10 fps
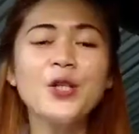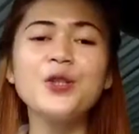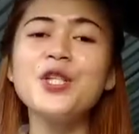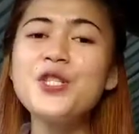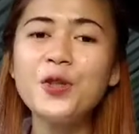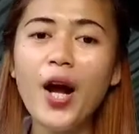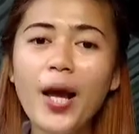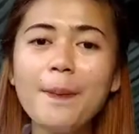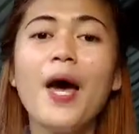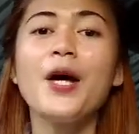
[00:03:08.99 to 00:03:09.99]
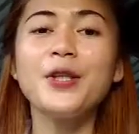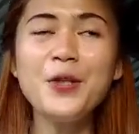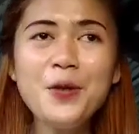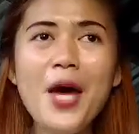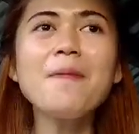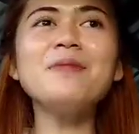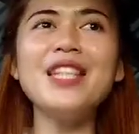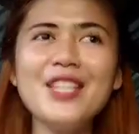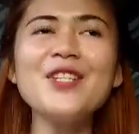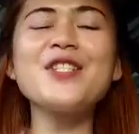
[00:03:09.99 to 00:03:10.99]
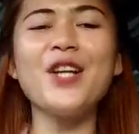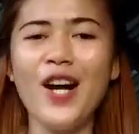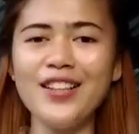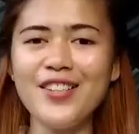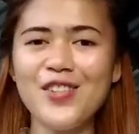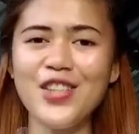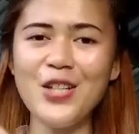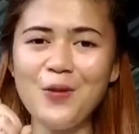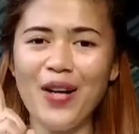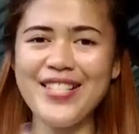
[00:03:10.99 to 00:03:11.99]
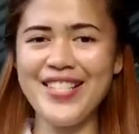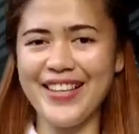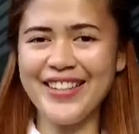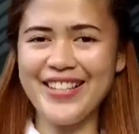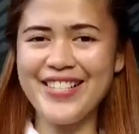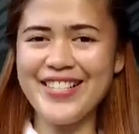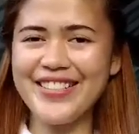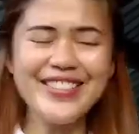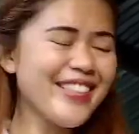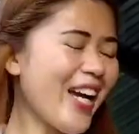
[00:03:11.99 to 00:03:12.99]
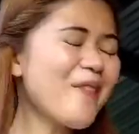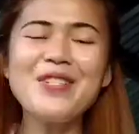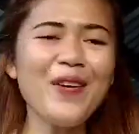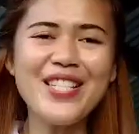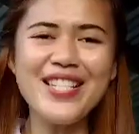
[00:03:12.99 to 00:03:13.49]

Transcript: to describe UM Digos College in one sentence. I'm so